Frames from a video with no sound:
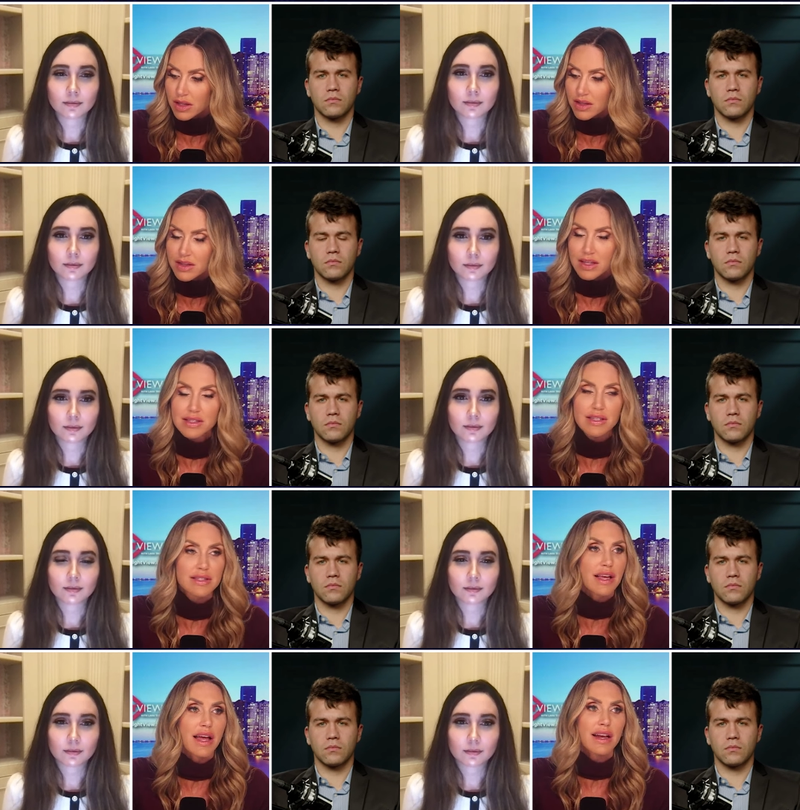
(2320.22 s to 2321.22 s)
Speaker 1: that this is
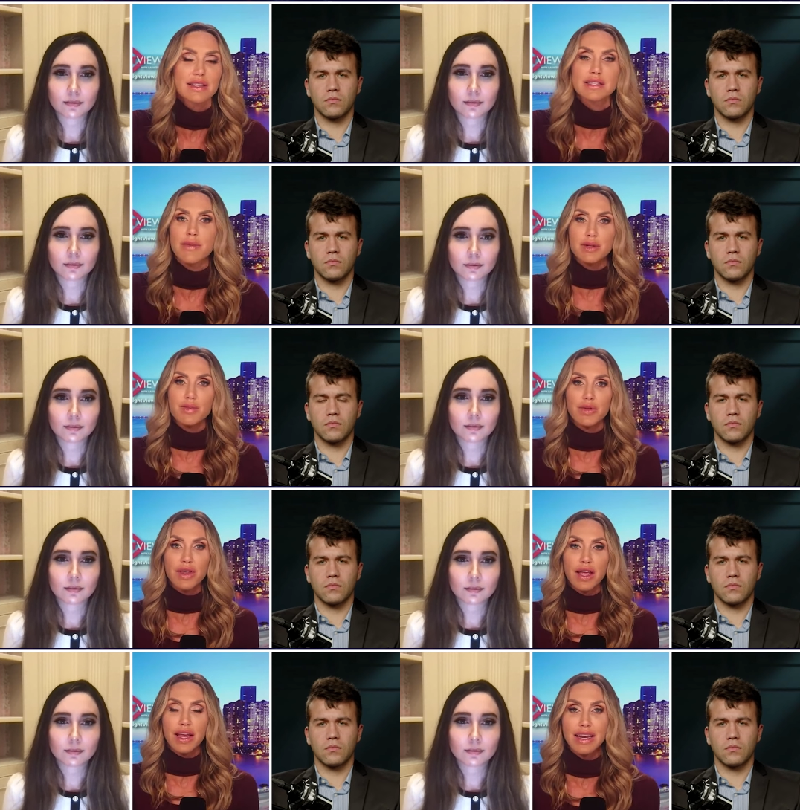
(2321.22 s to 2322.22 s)
an acceptable
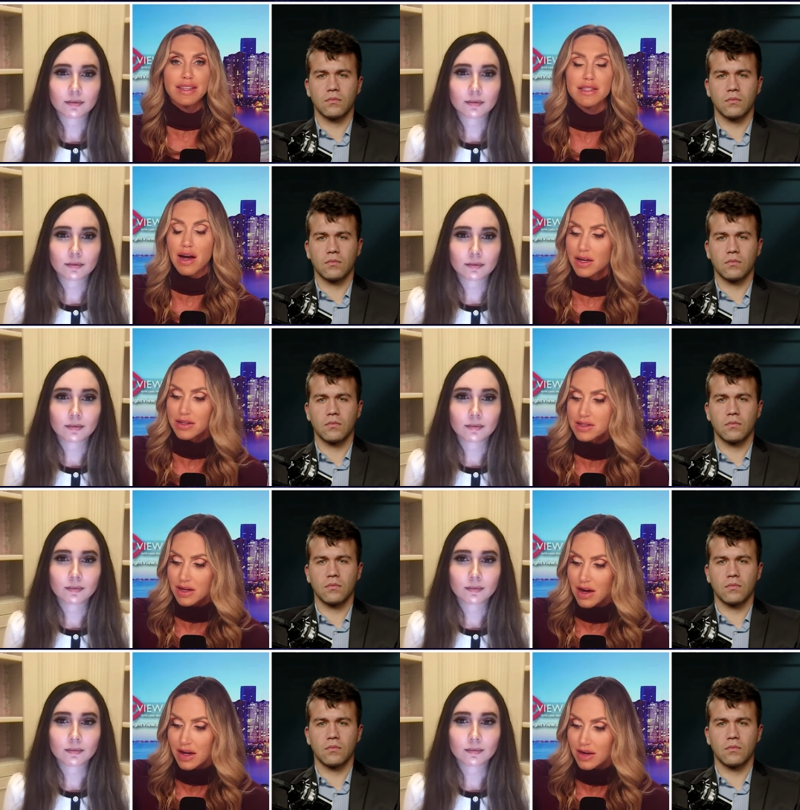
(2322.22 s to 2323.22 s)
thing. And it's honest to
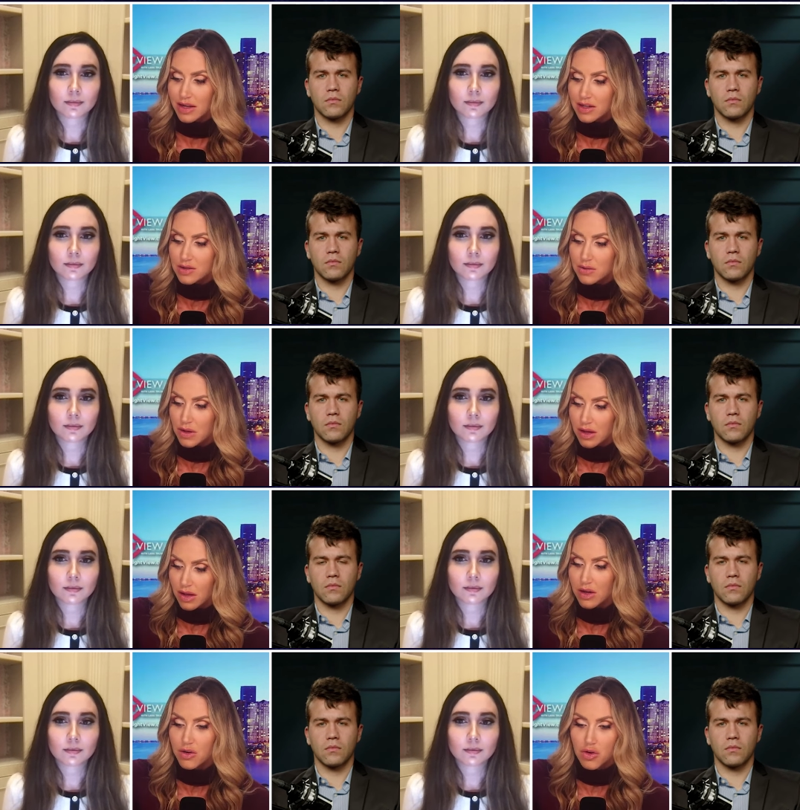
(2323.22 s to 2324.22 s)
God, it is
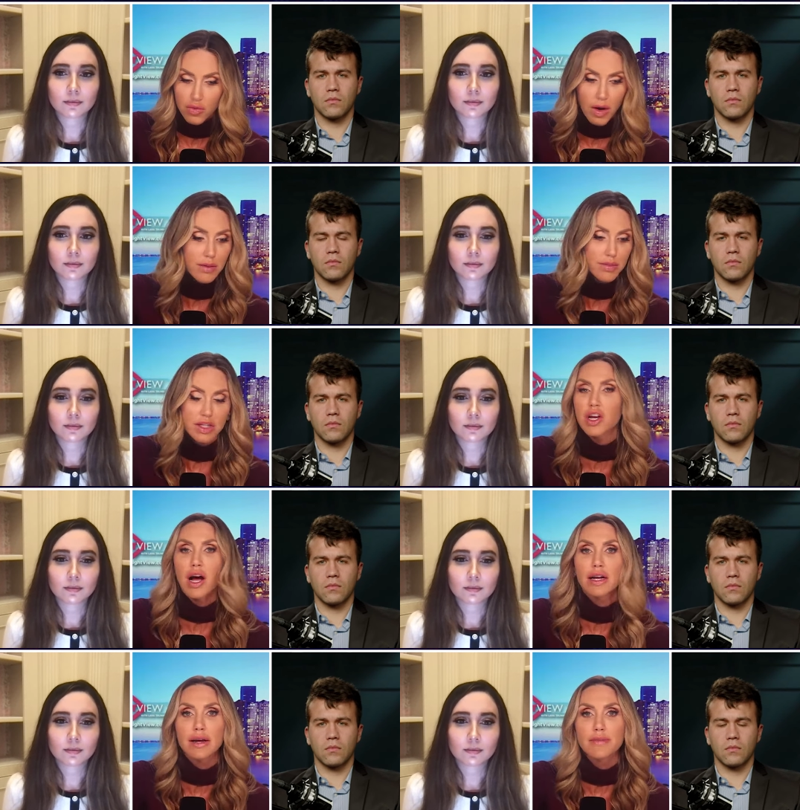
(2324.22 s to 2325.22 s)
incredibly
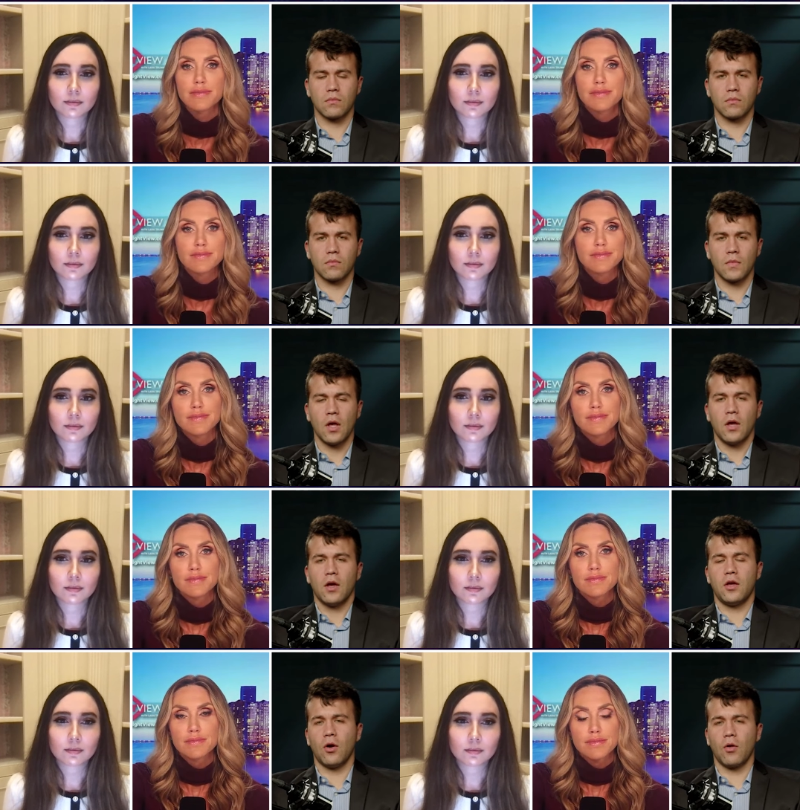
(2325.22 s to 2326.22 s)
shocking.
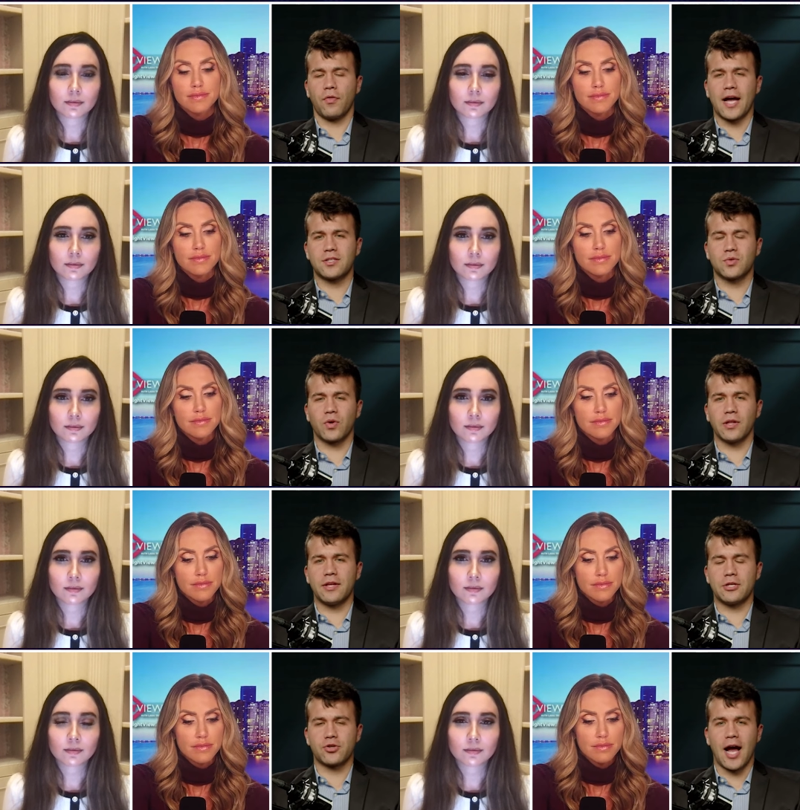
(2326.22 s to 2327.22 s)
Speaker 2: You know, that's really
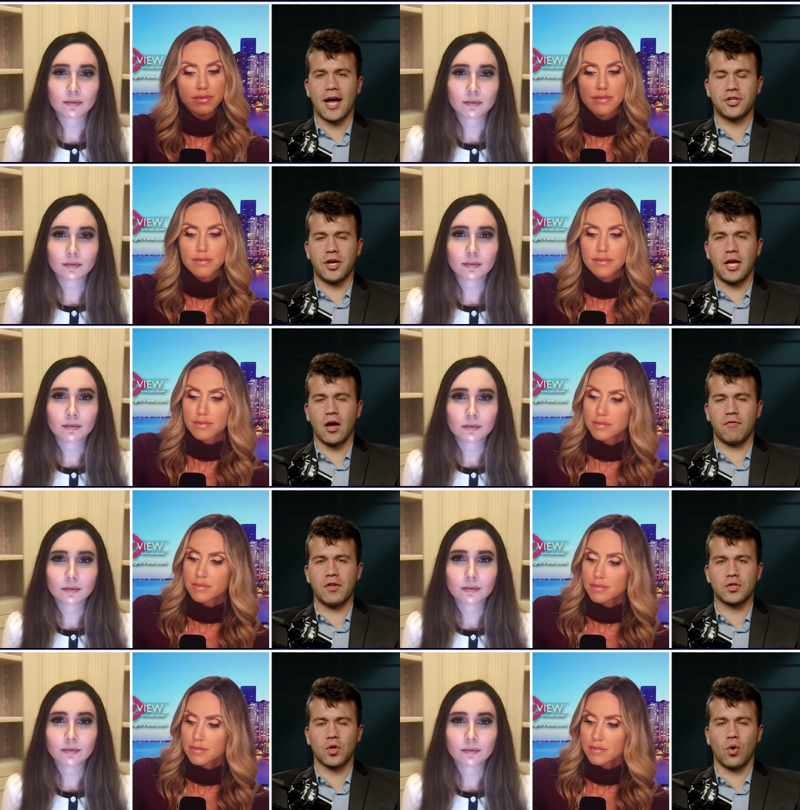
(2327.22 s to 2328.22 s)
the tragedy of
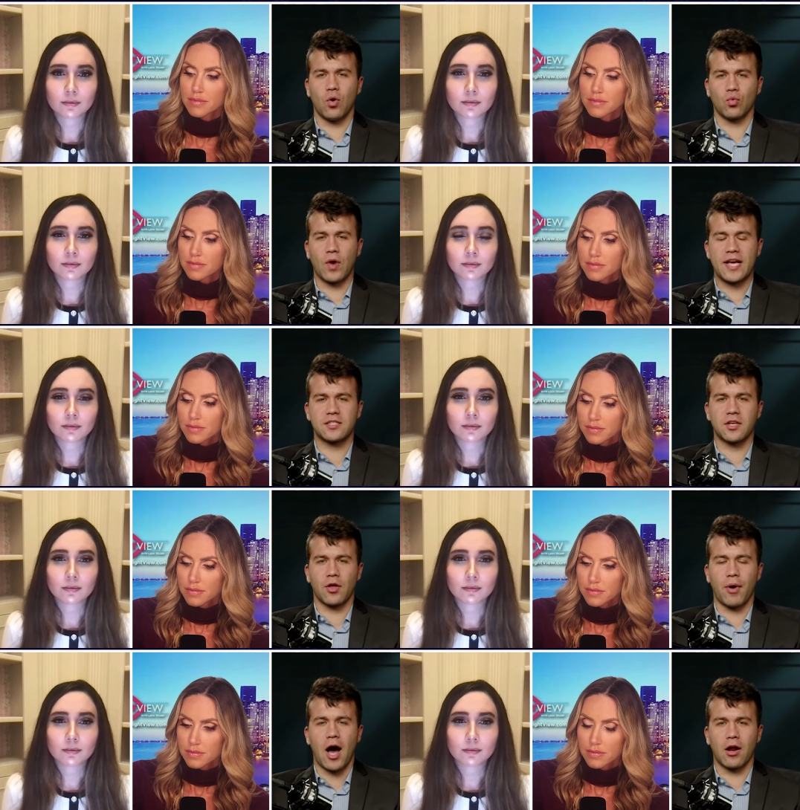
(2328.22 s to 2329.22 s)
this whole race to
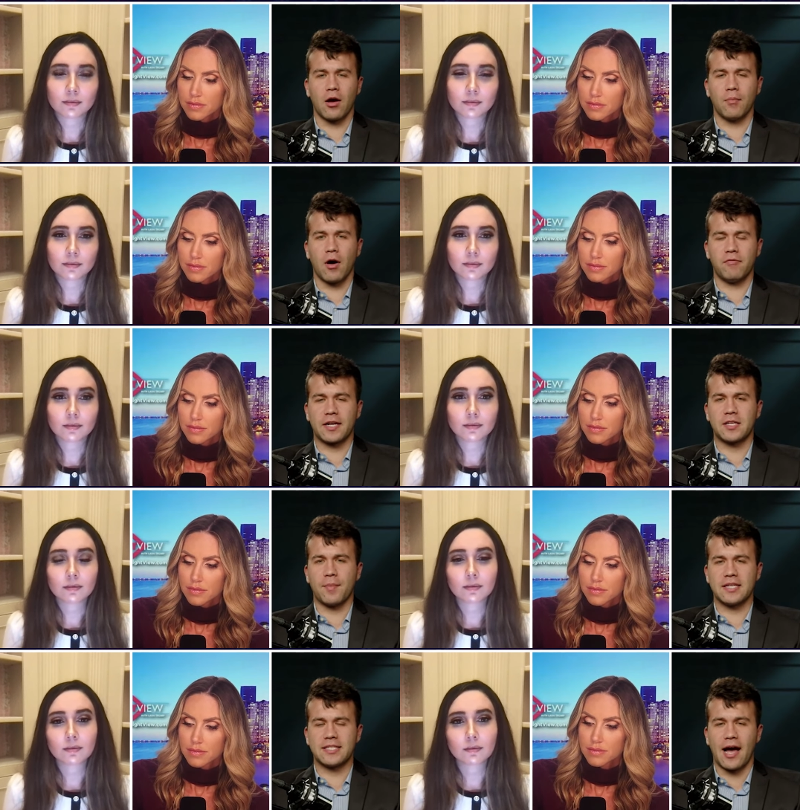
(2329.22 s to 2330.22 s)
the bottom of victim
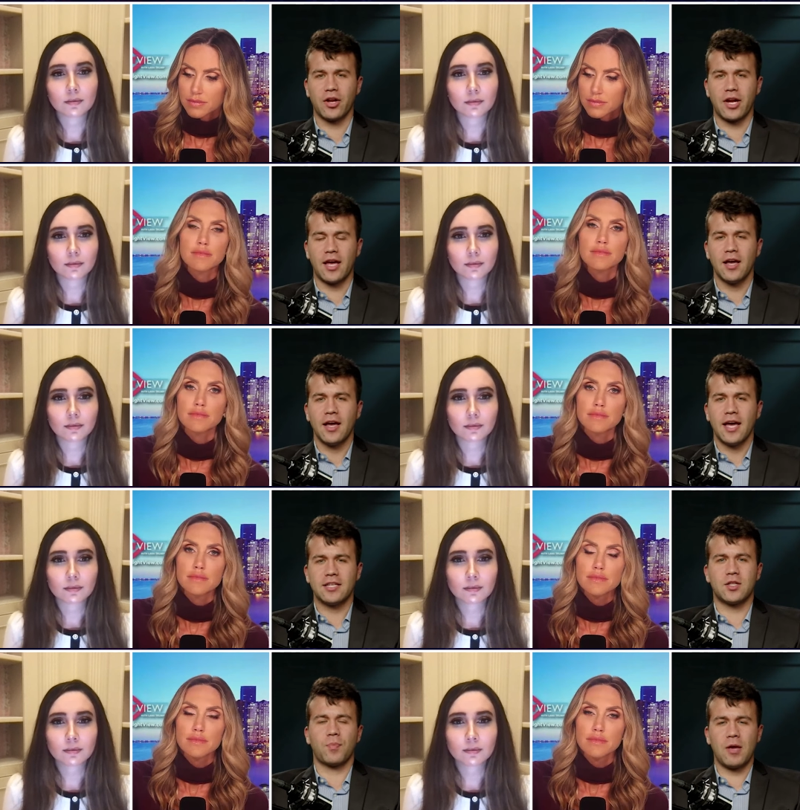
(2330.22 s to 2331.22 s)
mentality
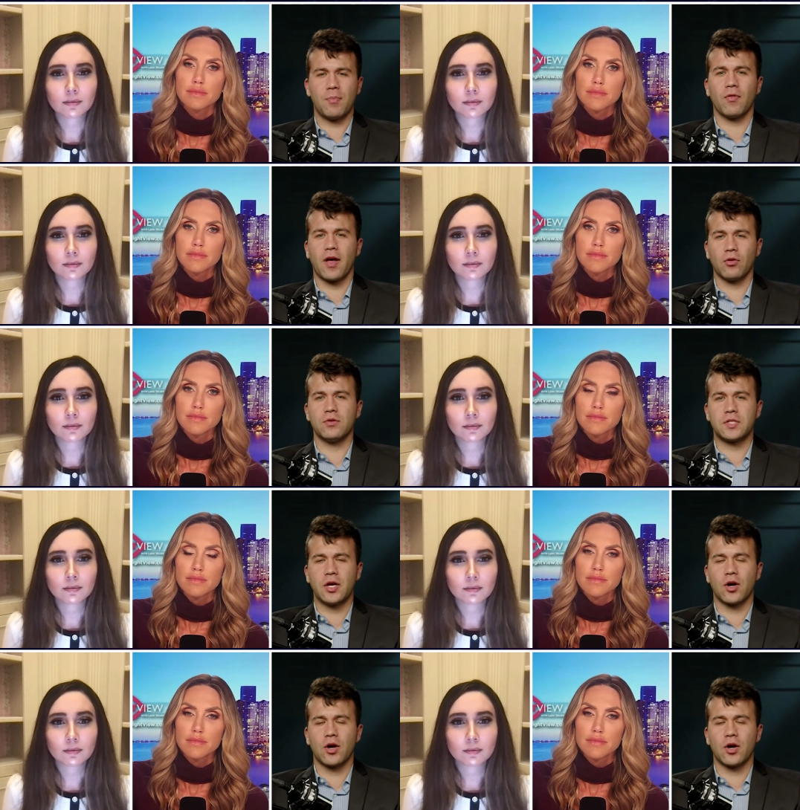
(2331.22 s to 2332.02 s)
is the people that lose